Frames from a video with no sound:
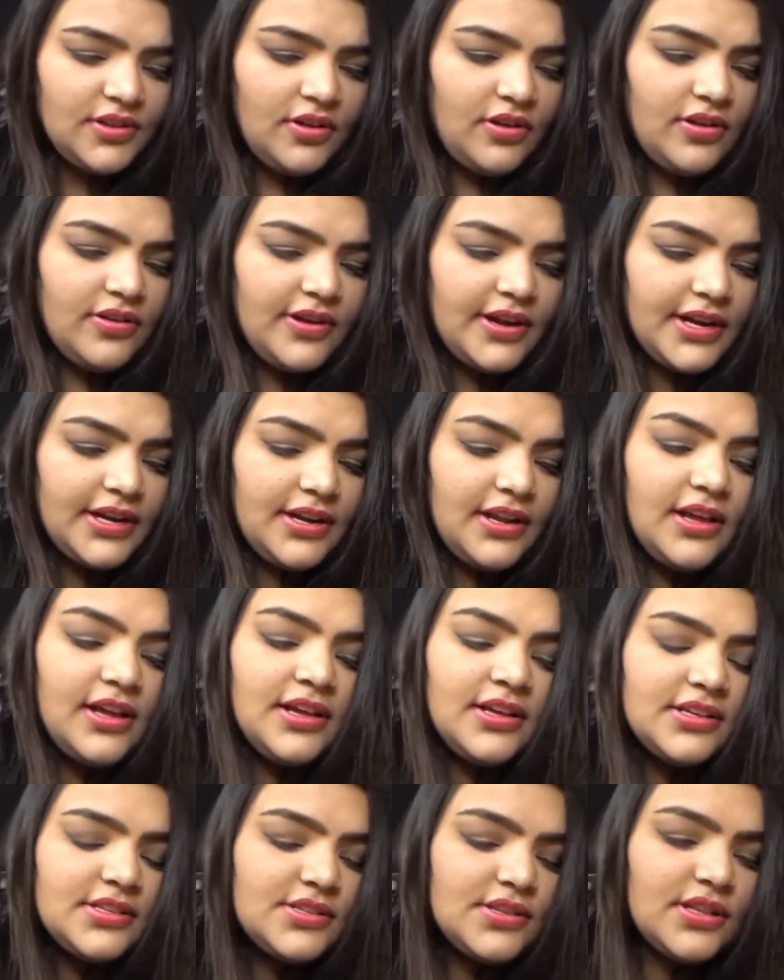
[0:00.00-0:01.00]
Alright,
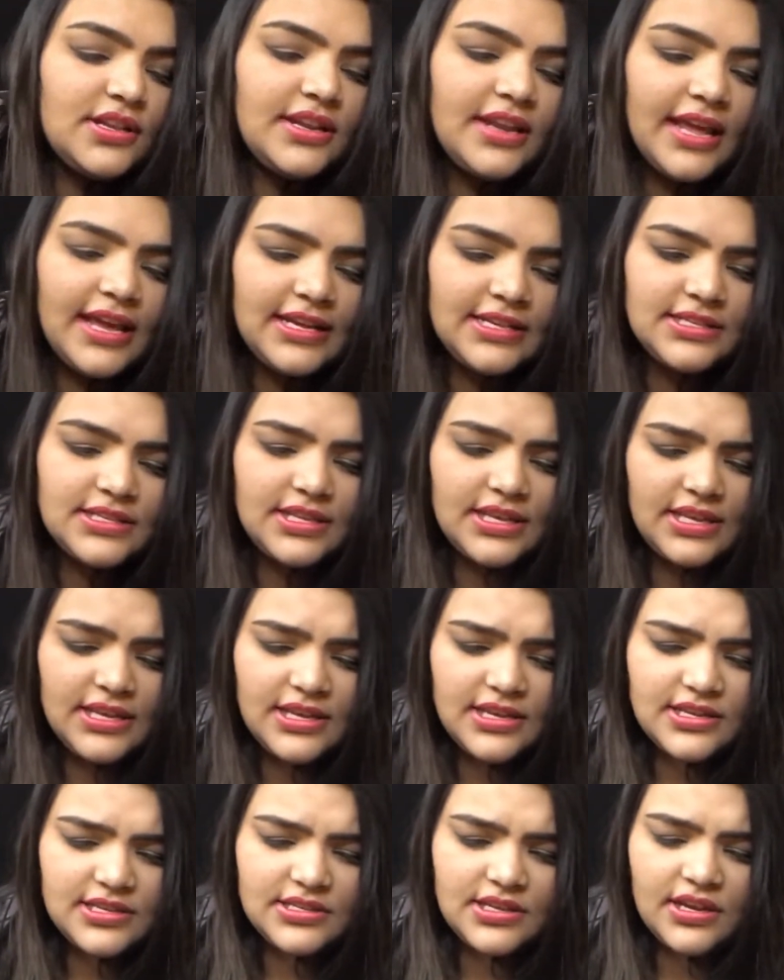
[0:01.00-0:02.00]
so the next
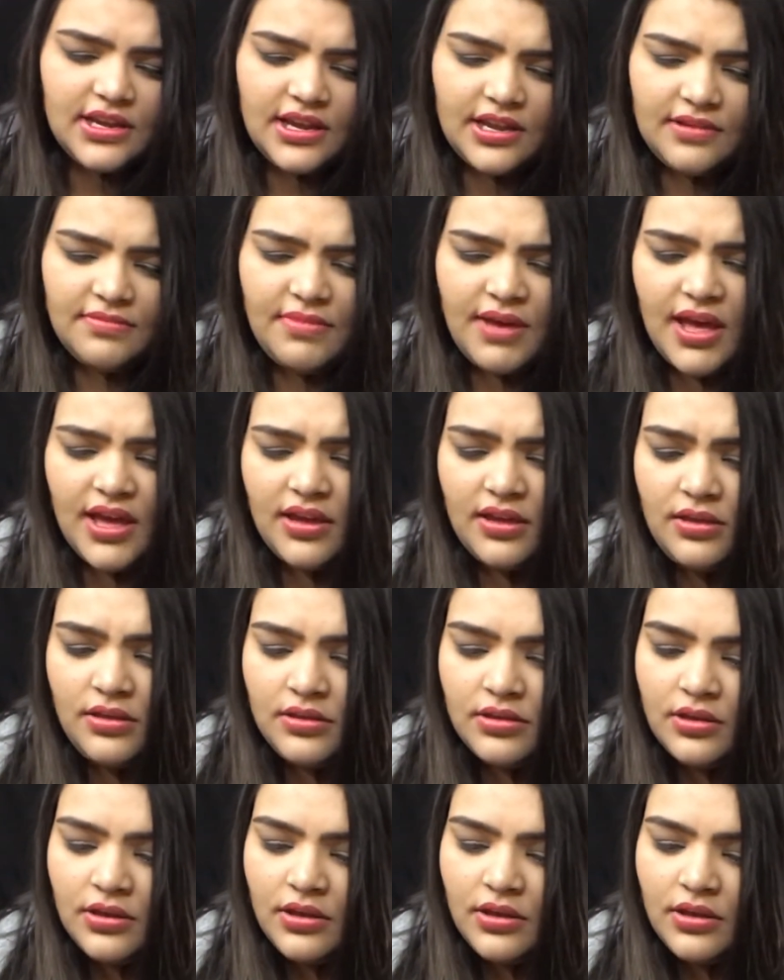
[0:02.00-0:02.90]
thing is again by,